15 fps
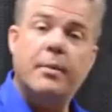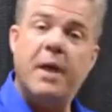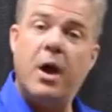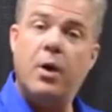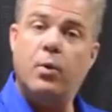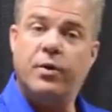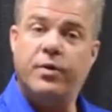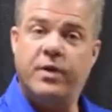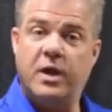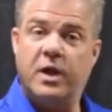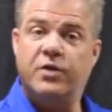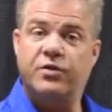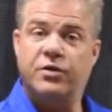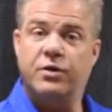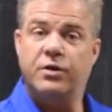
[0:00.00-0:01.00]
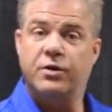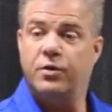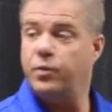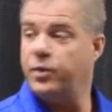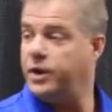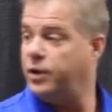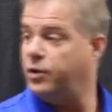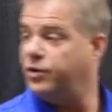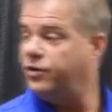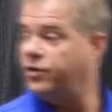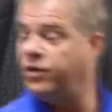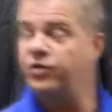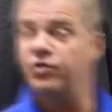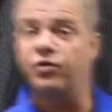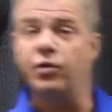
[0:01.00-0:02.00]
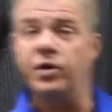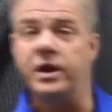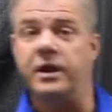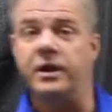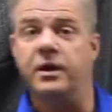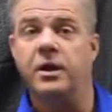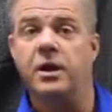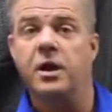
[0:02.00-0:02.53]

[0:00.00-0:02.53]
about with the exterior of the window is the screen.